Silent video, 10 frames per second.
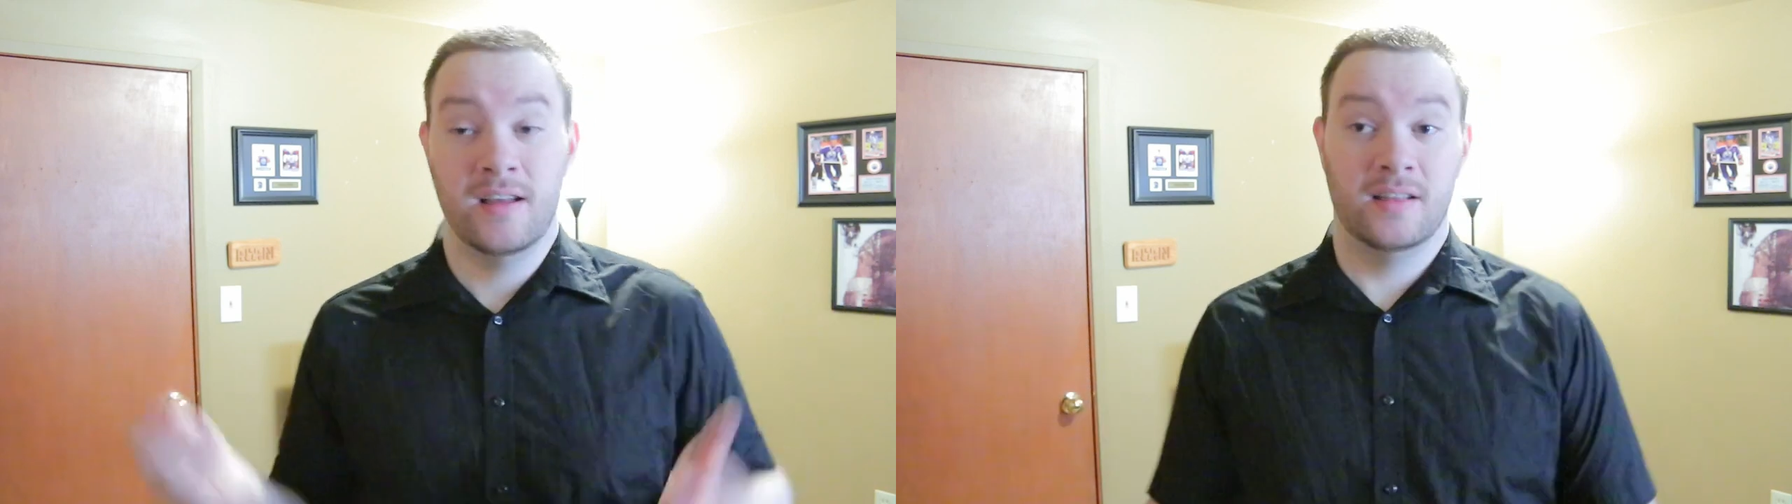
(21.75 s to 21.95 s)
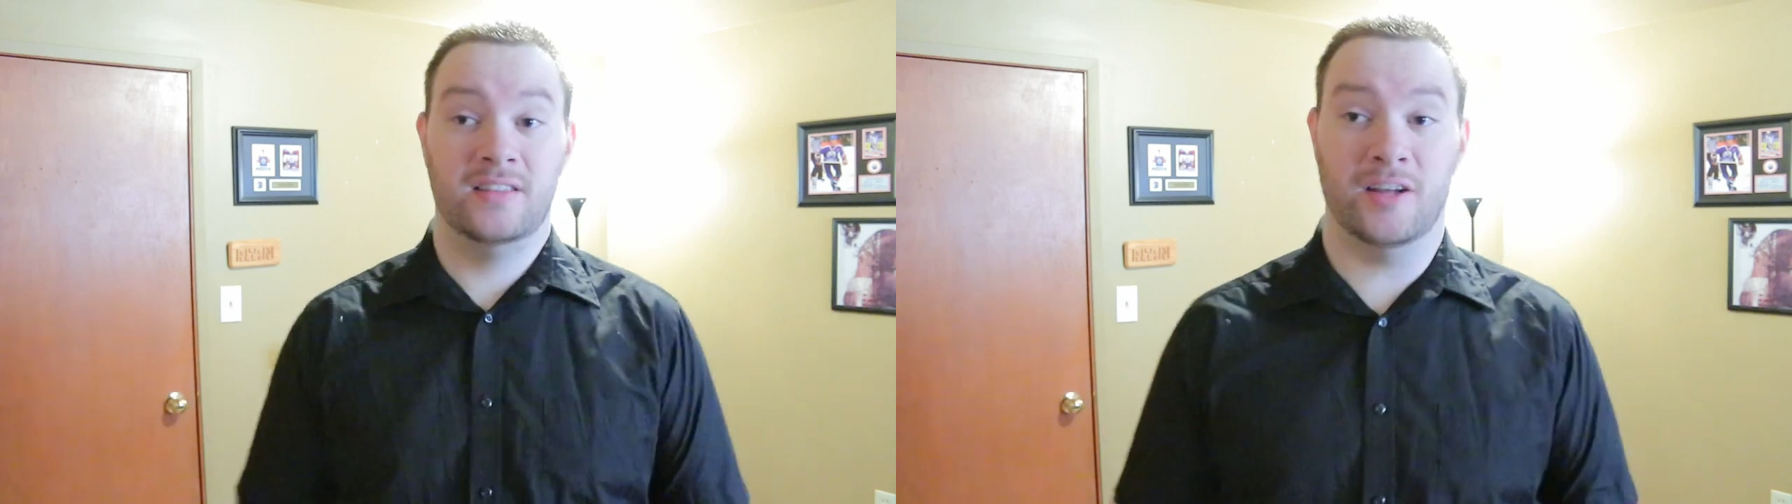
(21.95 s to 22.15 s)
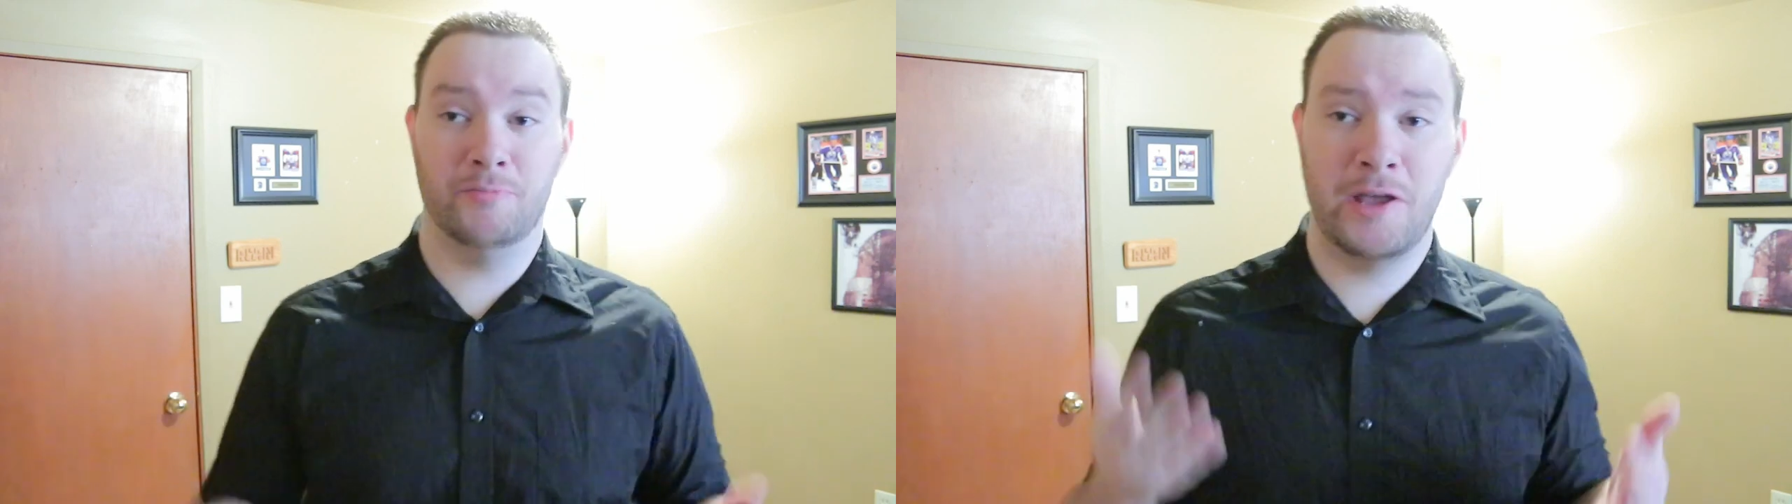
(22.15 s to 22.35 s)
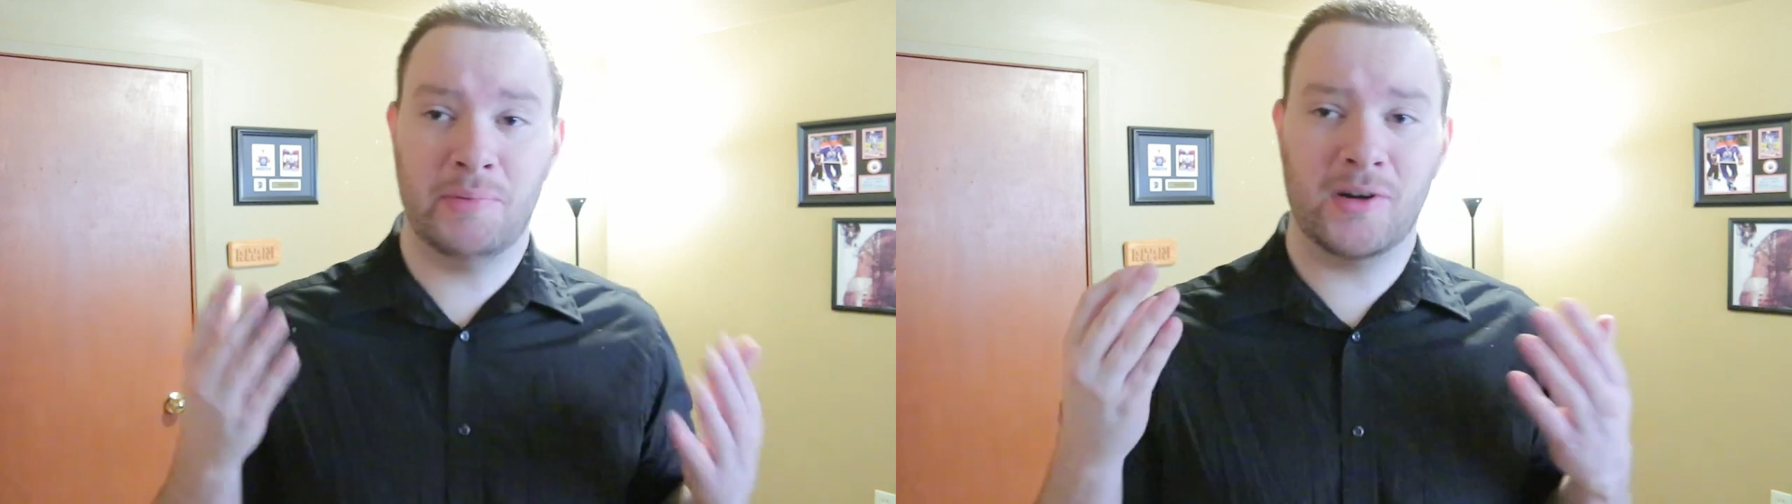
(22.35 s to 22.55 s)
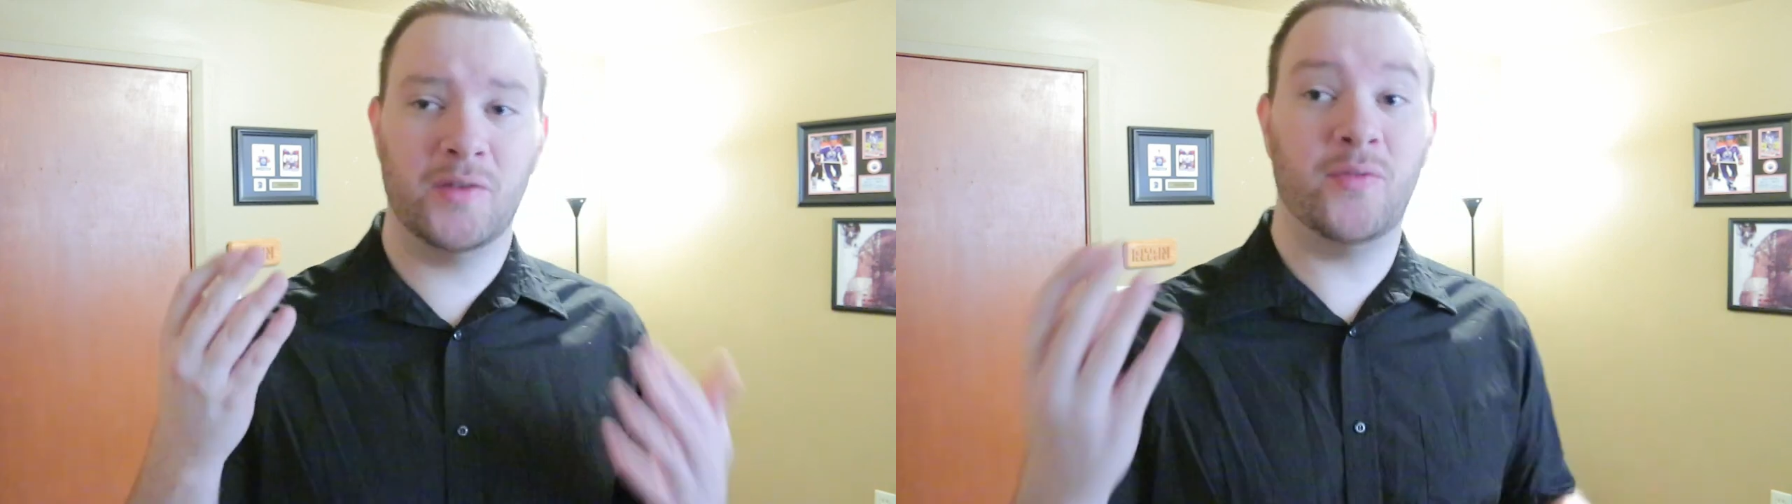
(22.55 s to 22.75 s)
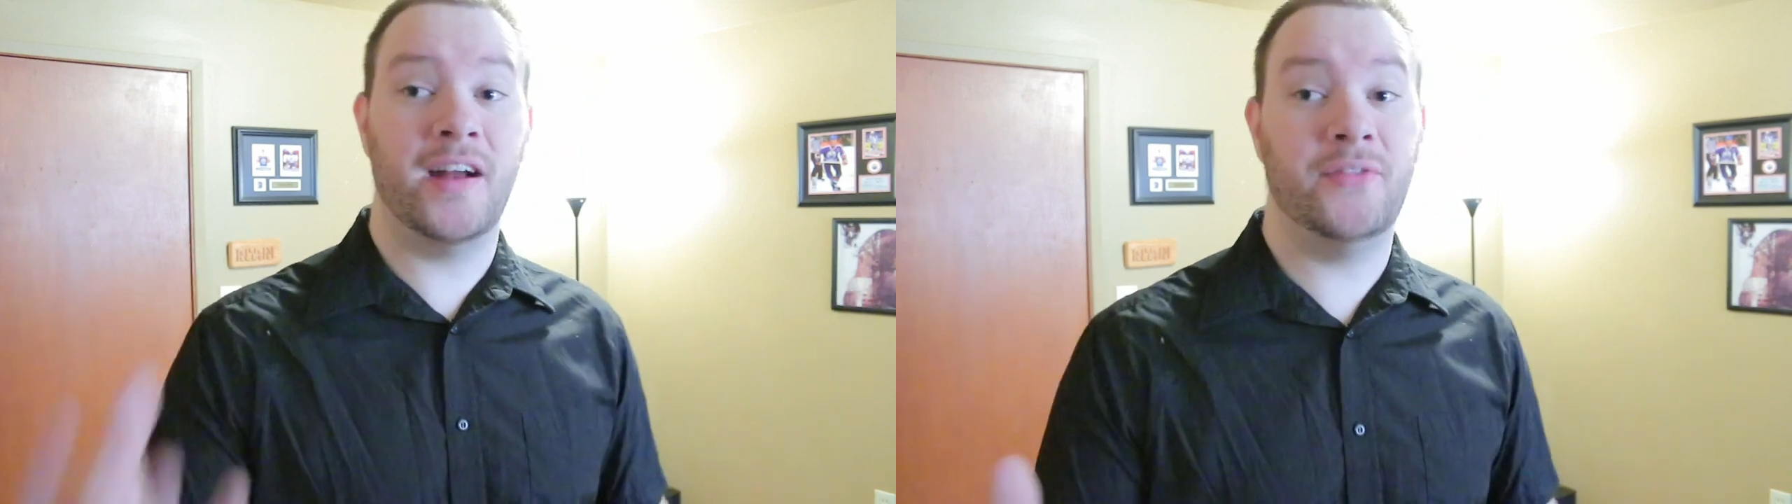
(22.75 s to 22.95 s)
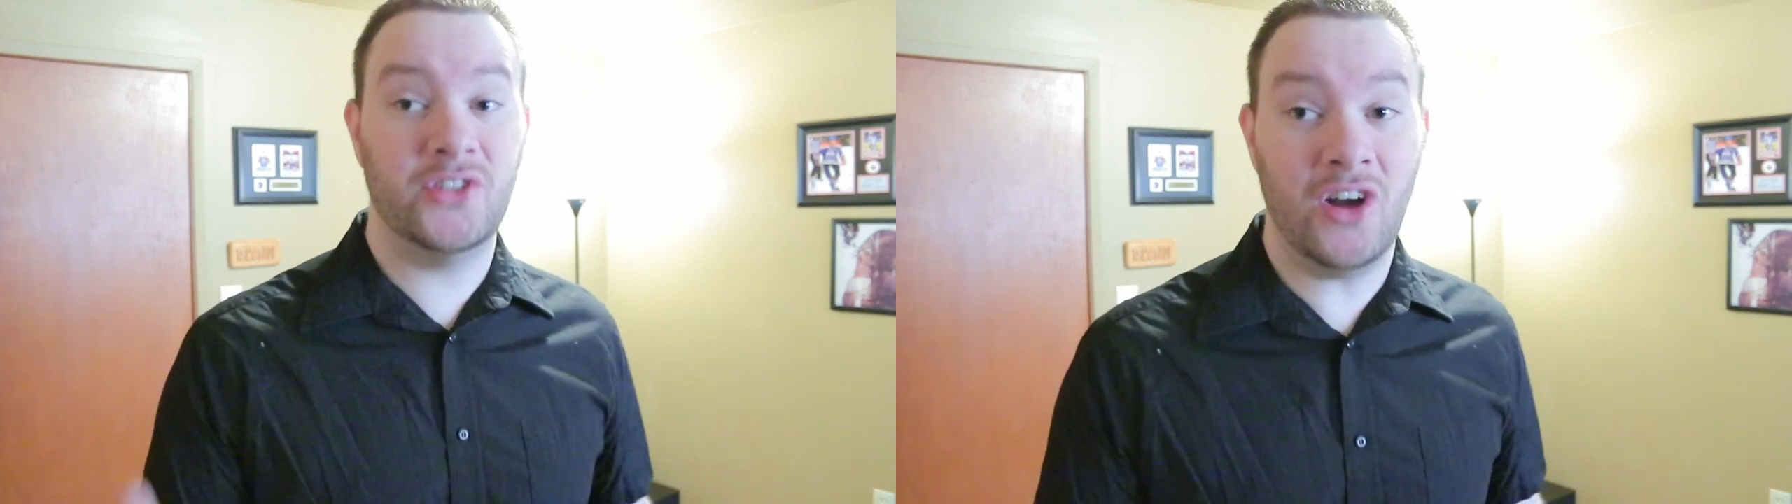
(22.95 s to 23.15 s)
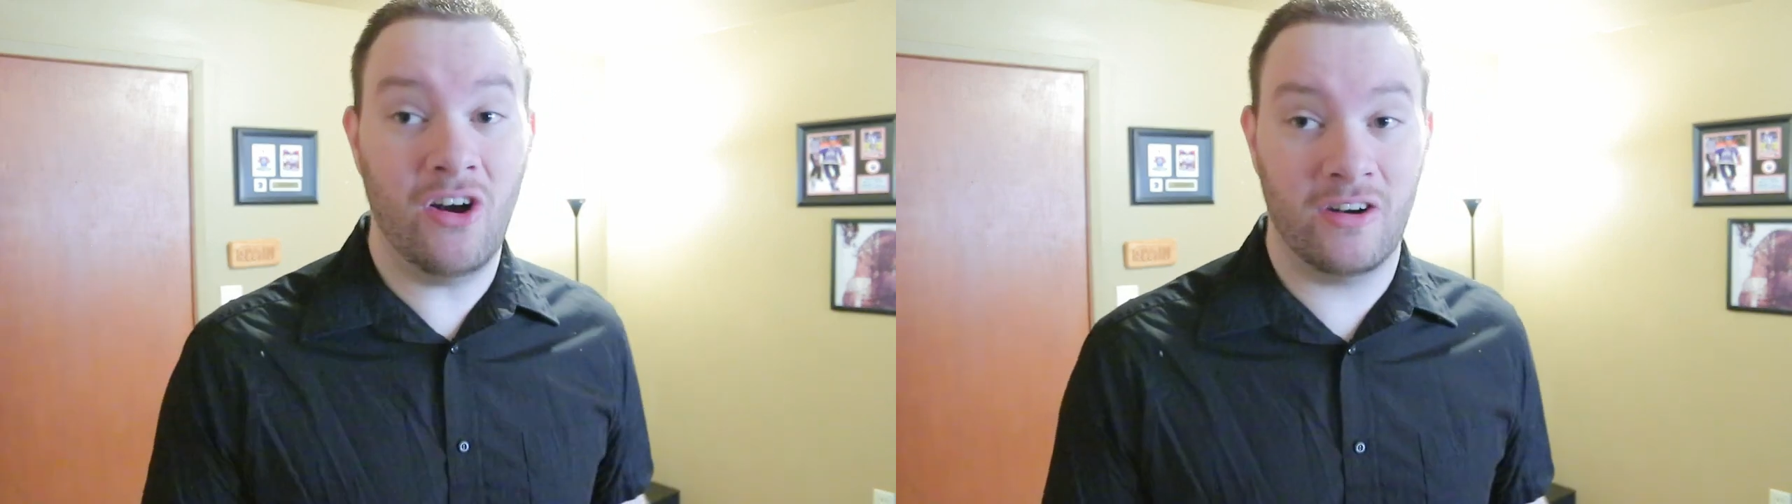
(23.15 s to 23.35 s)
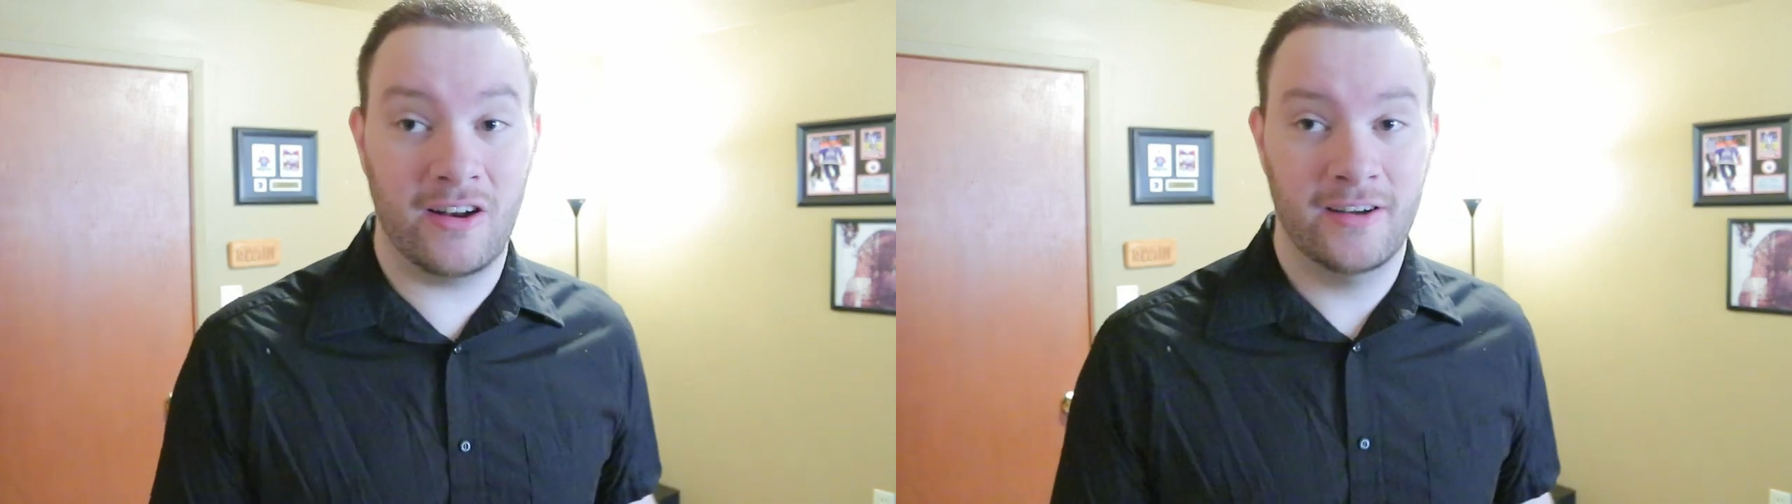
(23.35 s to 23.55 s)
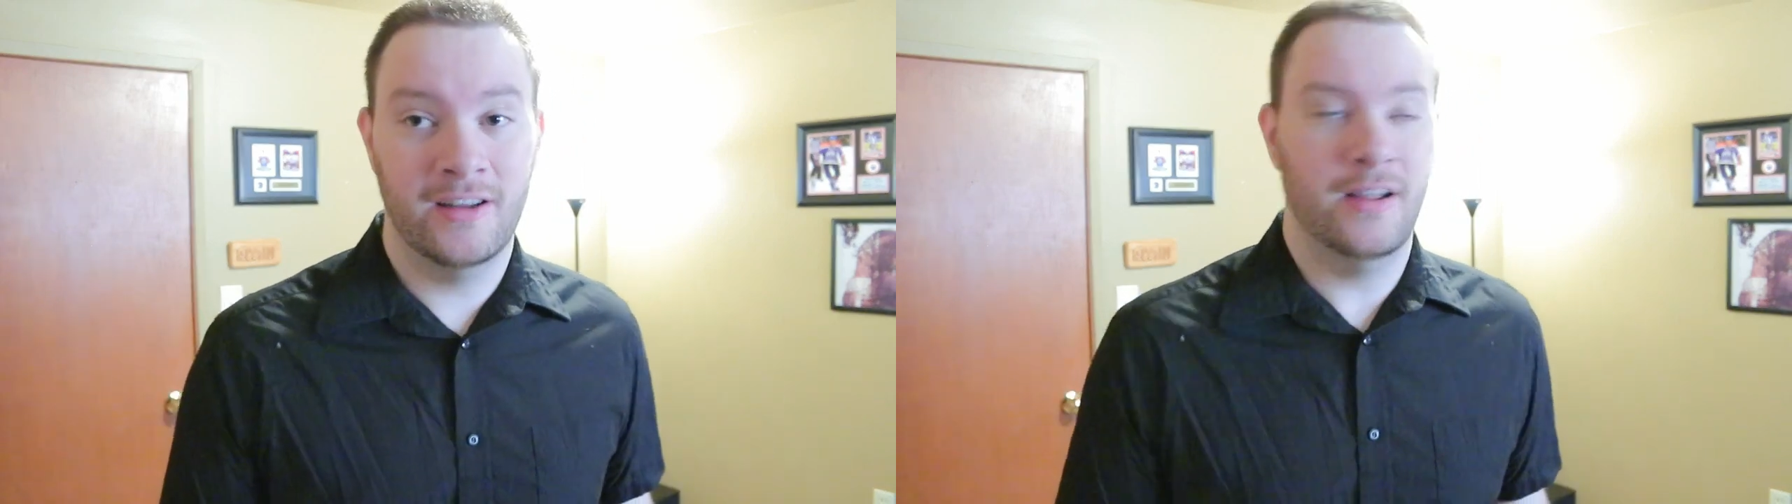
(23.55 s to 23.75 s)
Some people are afraid of the dark.